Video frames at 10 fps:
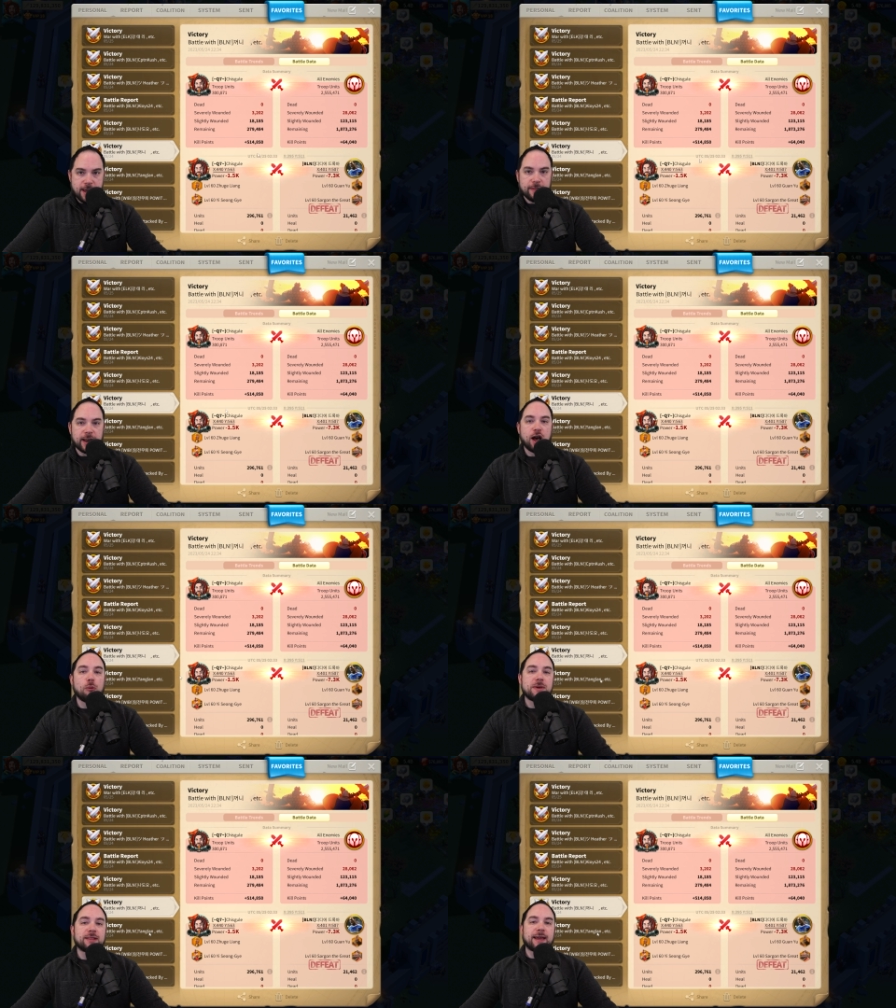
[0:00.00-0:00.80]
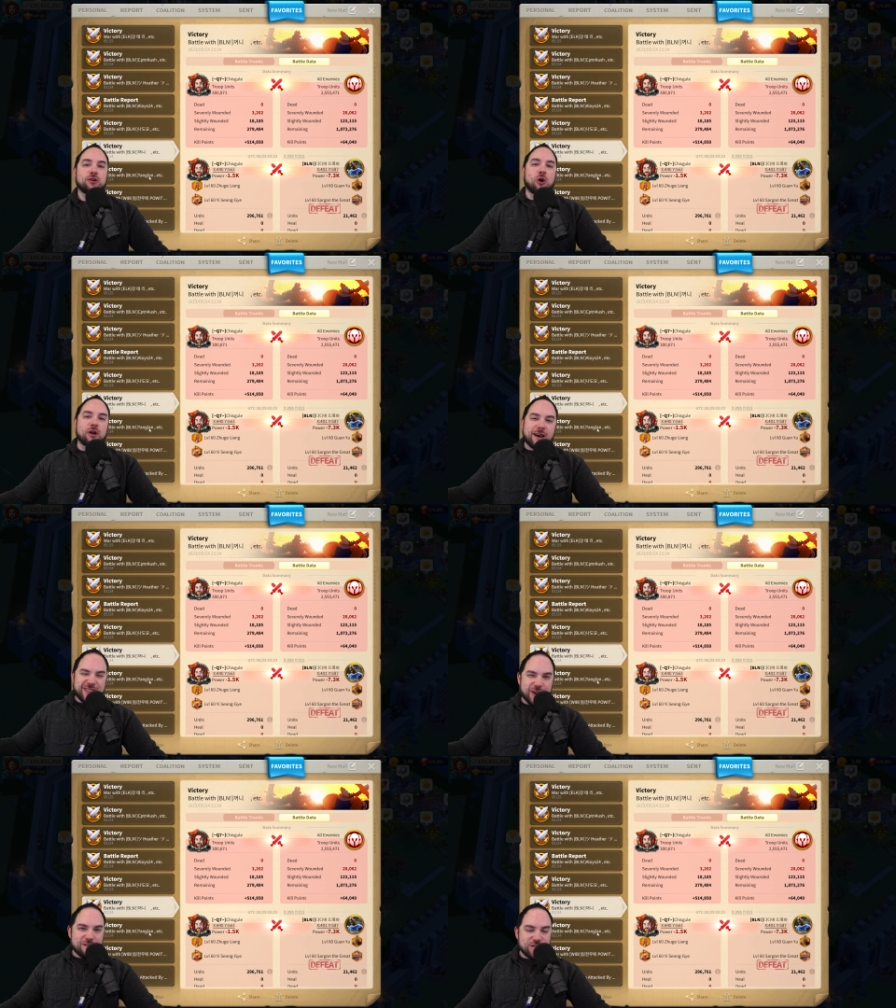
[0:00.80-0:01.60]
that helped me land on
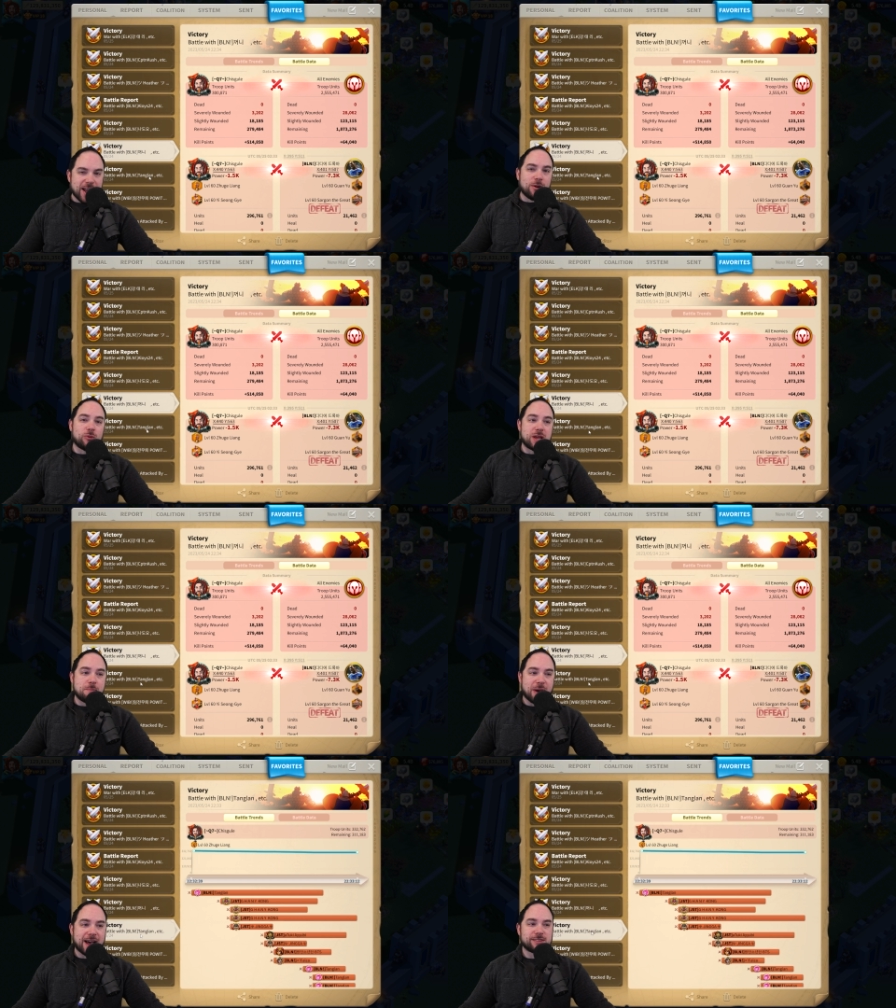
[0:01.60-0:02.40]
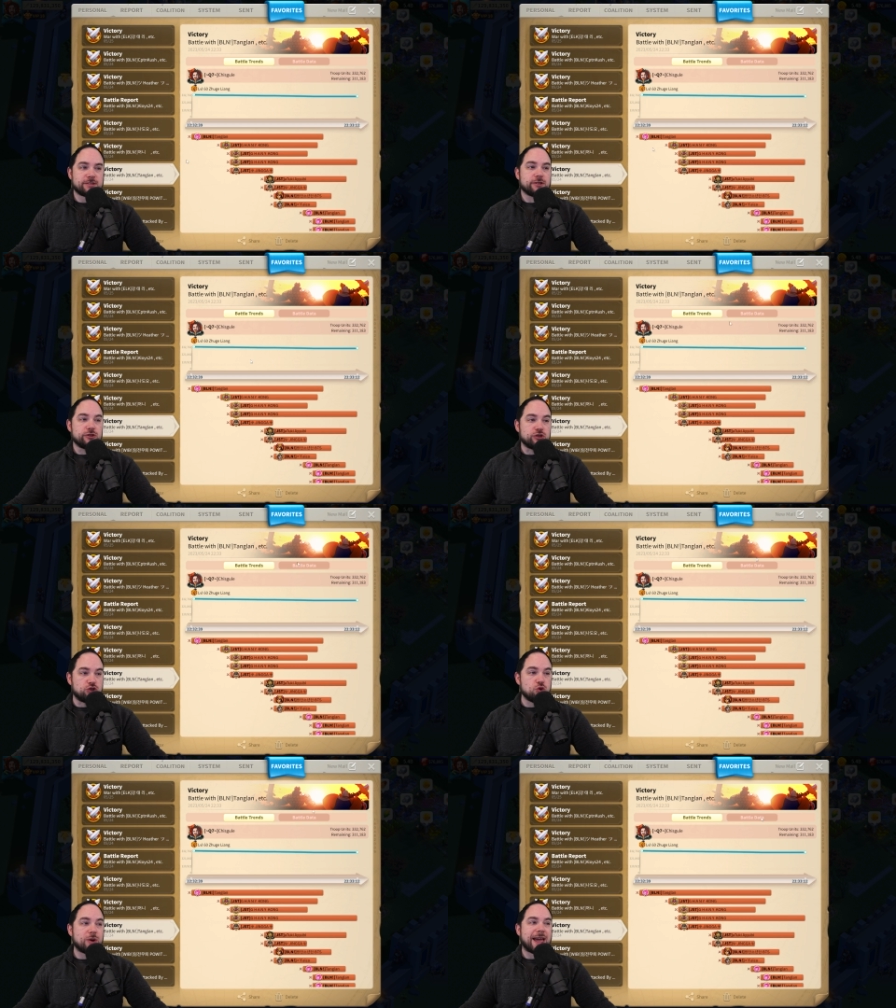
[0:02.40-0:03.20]
the very best
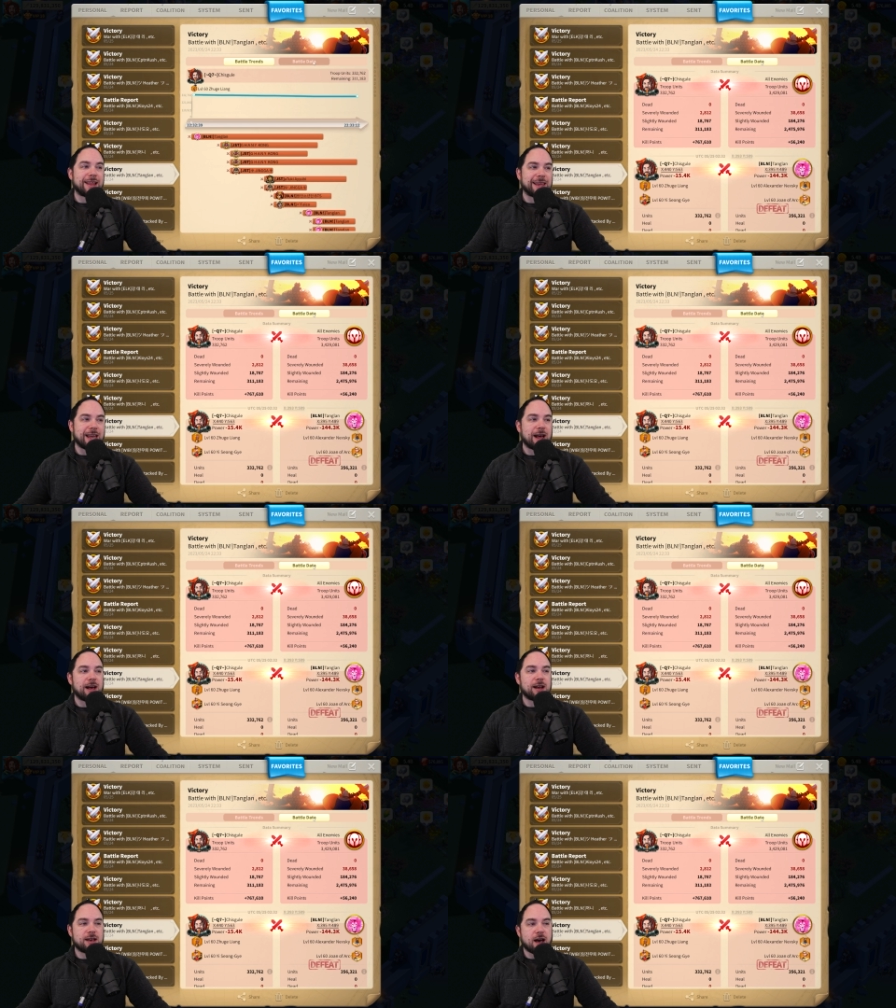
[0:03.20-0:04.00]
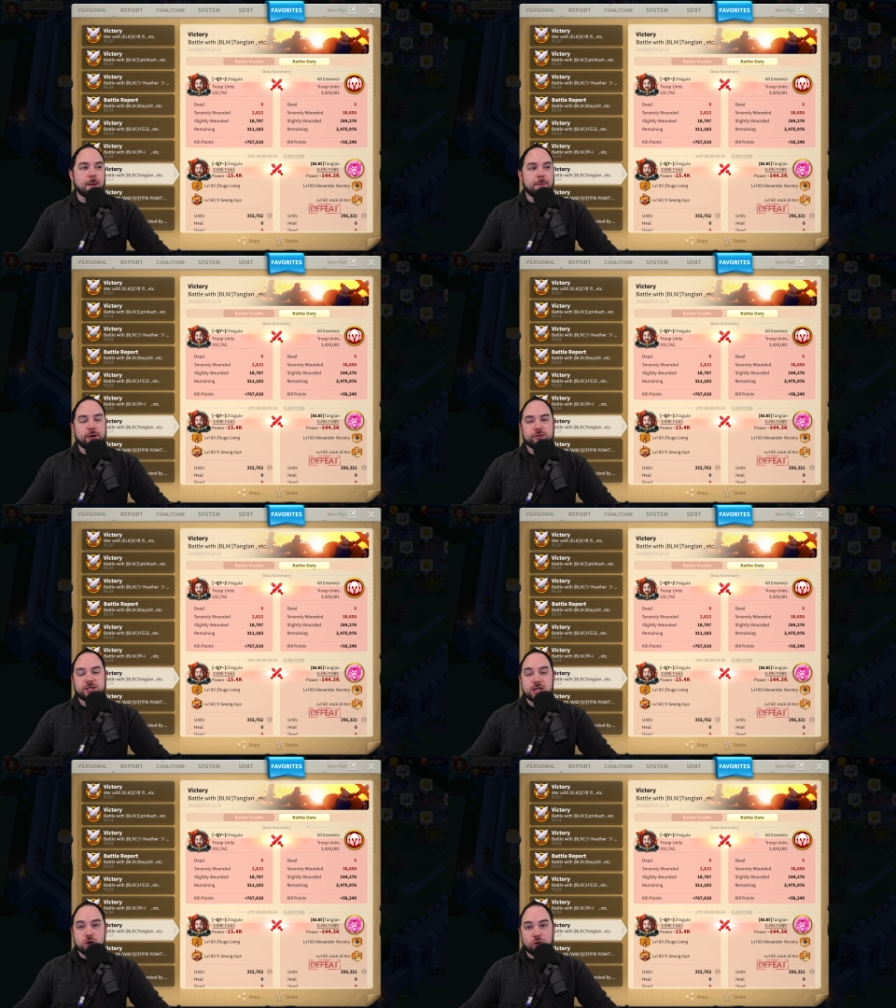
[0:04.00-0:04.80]
Zhuge Liang combos
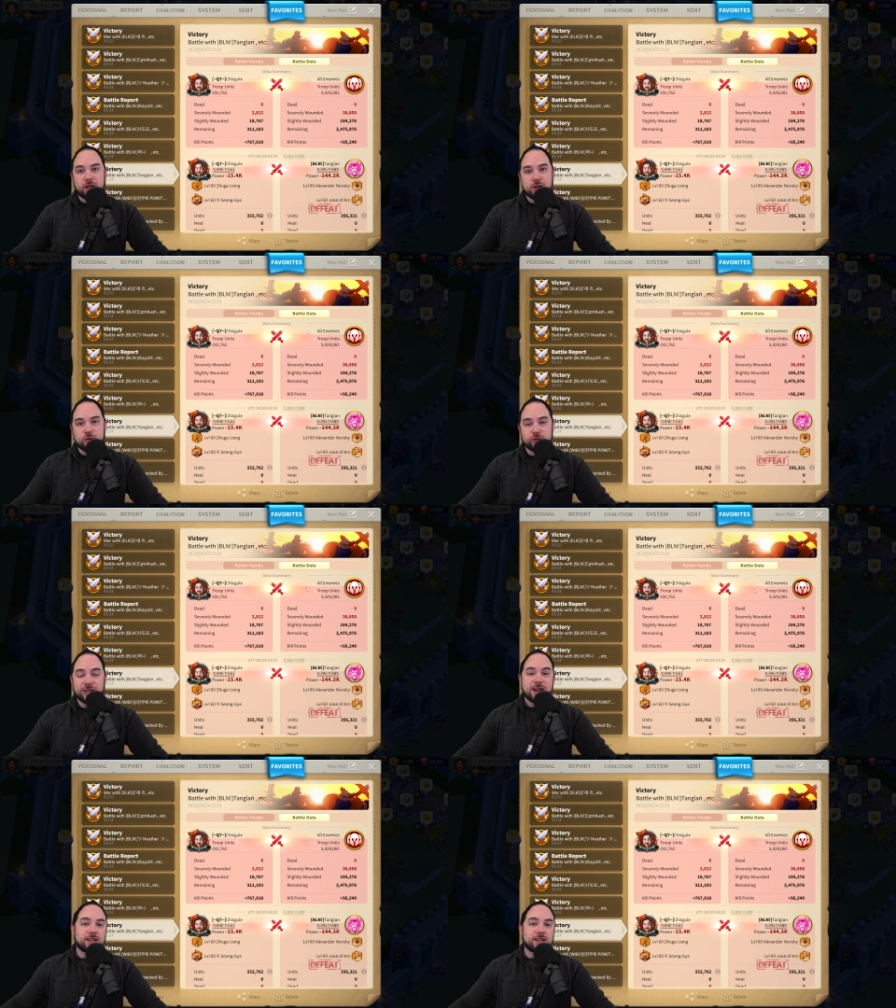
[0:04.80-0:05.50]
that you can use